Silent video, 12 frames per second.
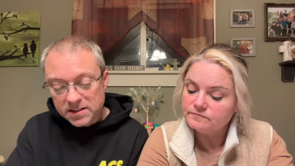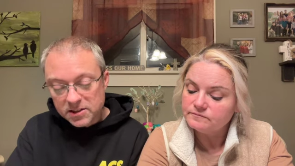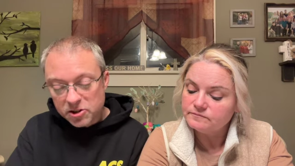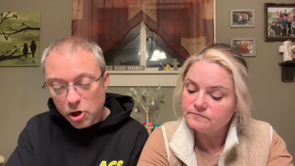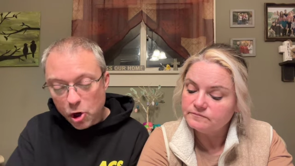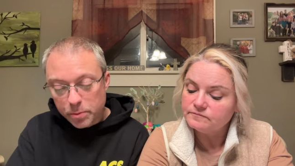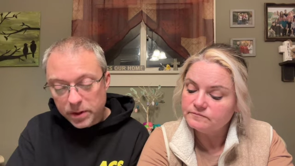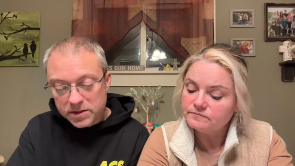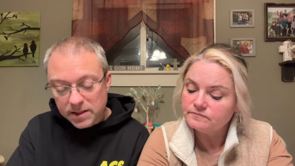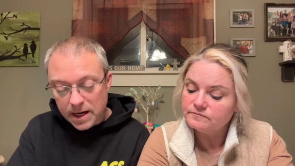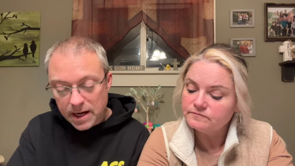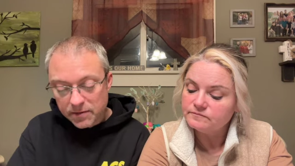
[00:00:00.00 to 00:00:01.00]
Speaker 1: his
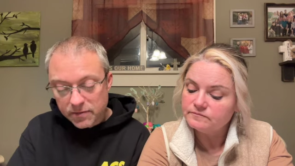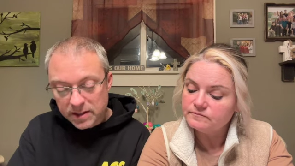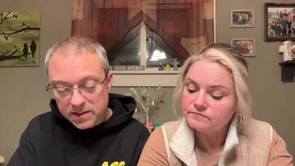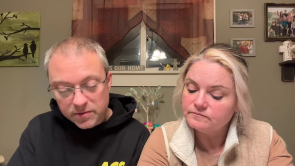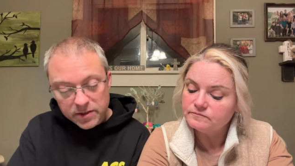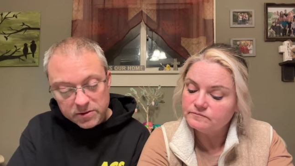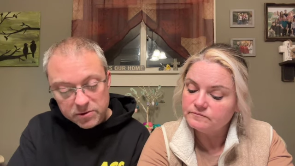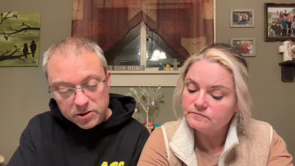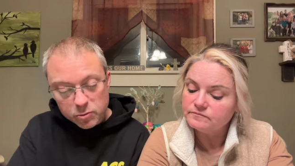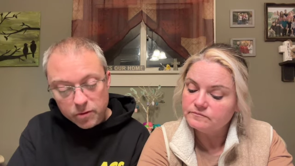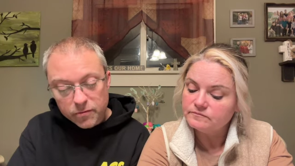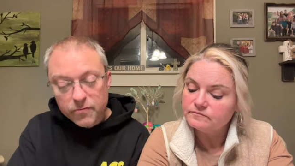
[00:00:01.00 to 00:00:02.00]
copious conflicts of
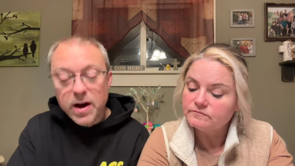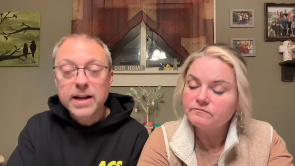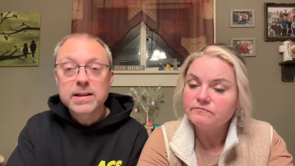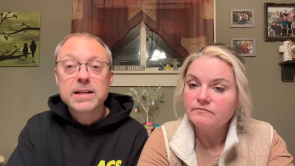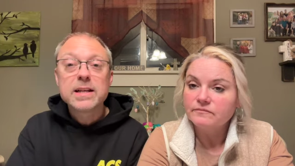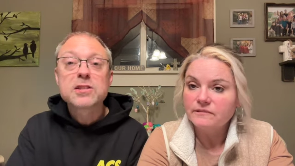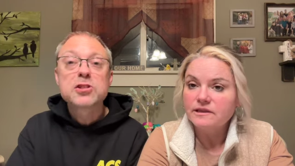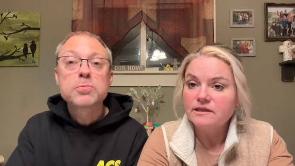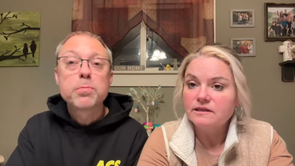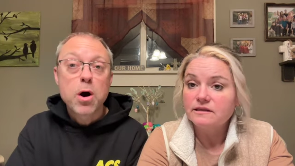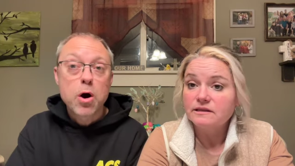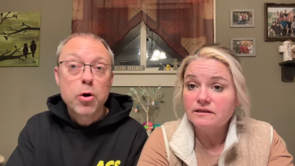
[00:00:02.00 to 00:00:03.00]
interest were finally
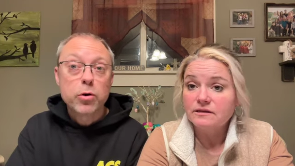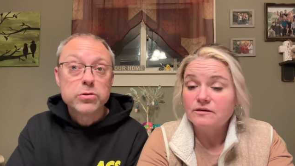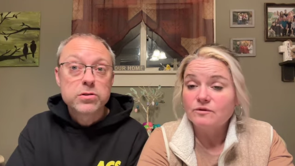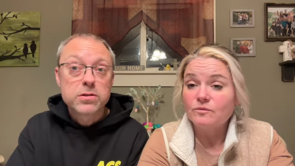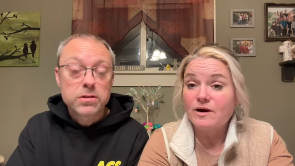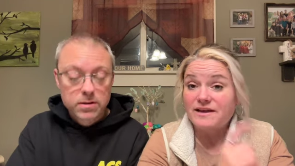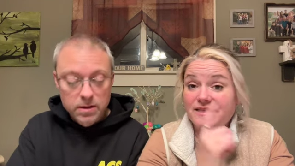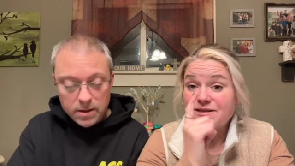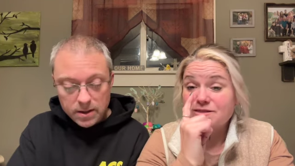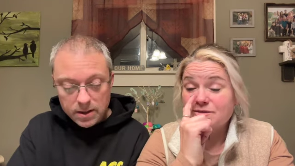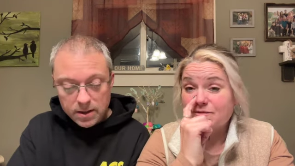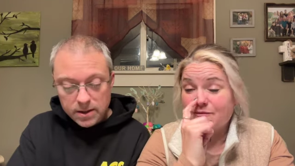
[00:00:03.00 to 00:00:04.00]
exposed.
Speaker 2: Right,
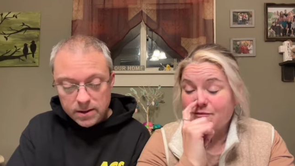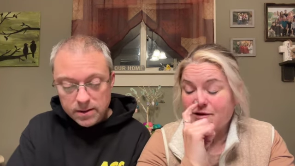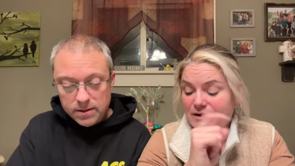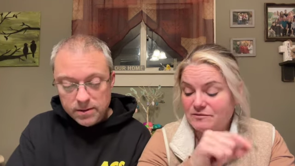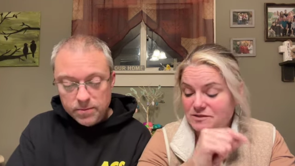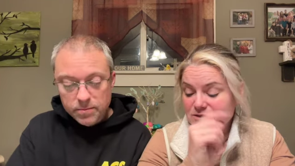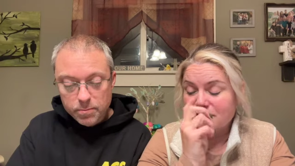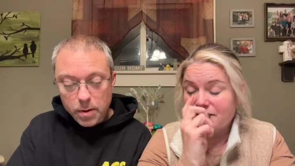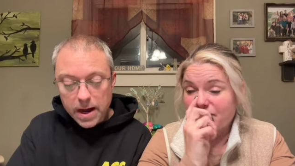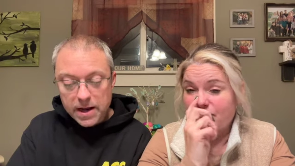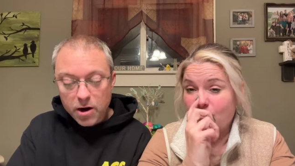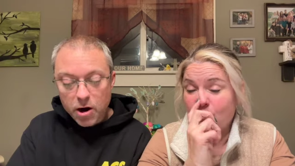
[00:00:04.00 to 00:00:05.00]
that's what I was looking
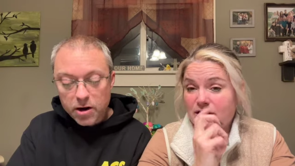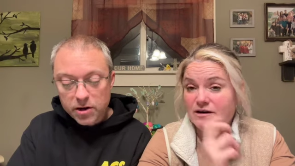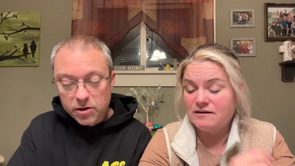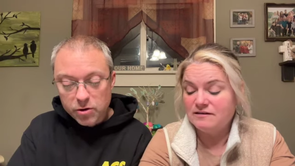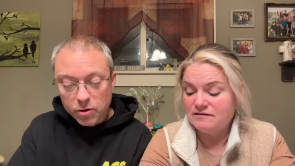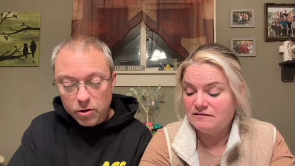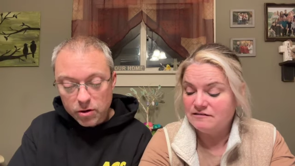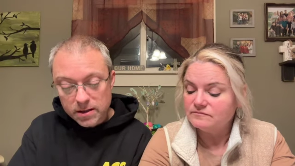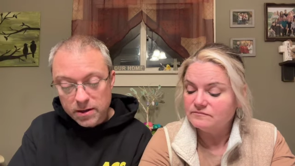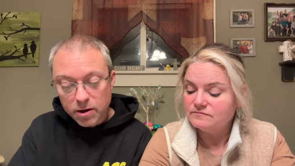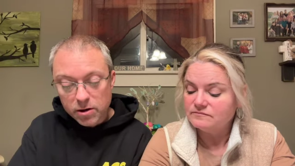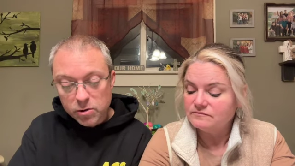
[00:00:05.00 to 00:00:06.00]
by for. an
Speaker 1: article,
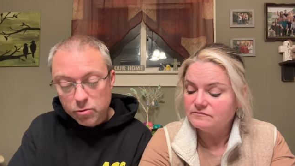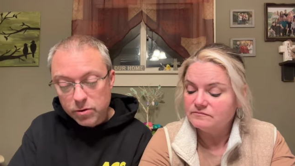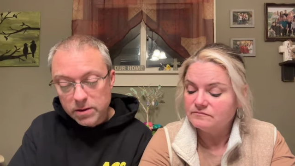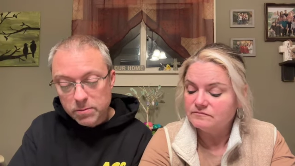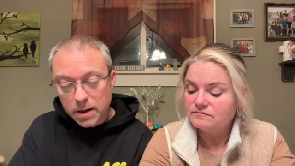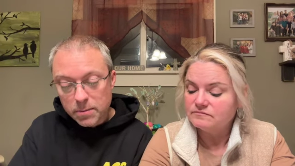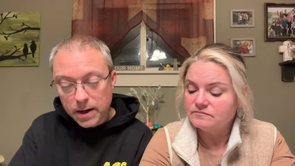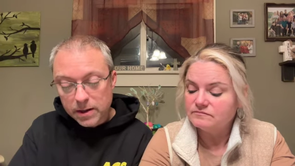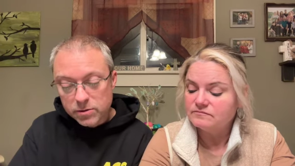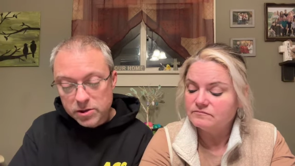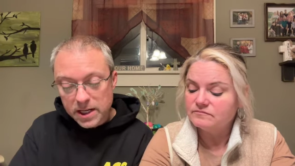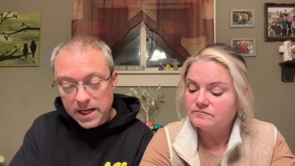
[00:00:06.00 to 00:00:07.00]
an article written by
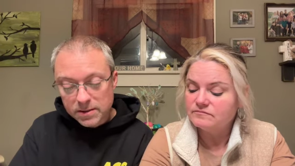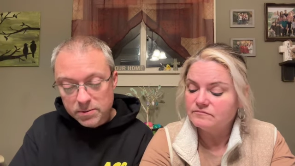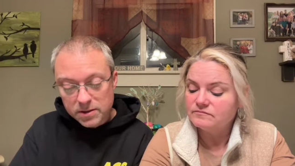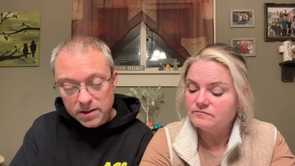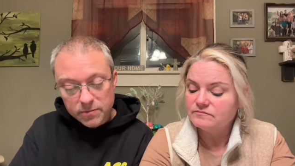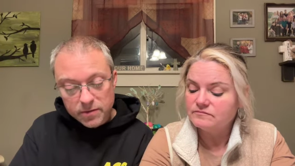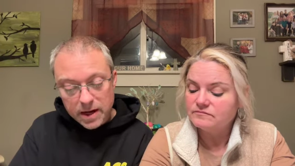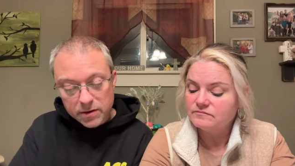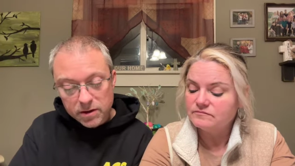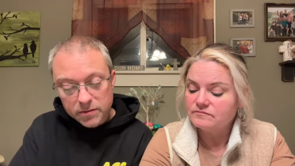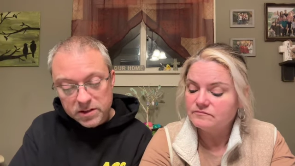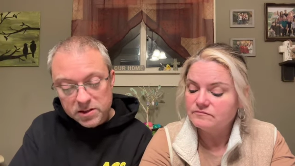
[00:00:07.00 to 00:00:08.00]
Michael Jacobson,
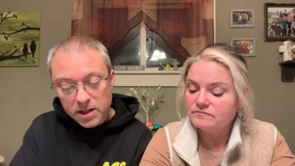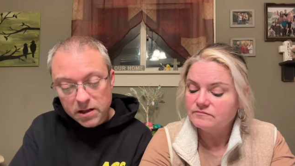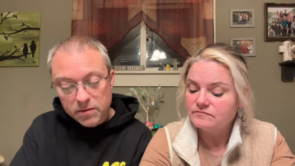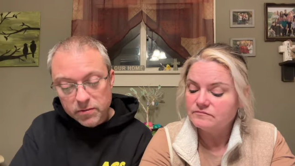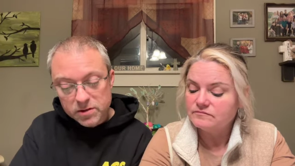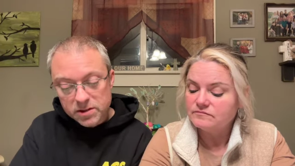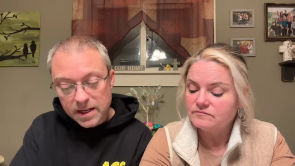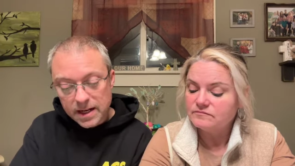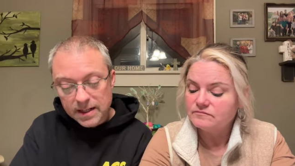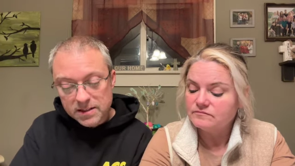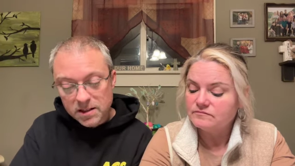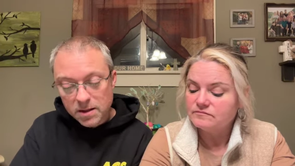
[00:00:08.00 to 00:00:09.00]
founder of the Center for
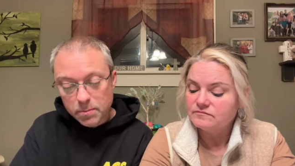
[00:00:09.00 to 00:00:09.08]
Science and the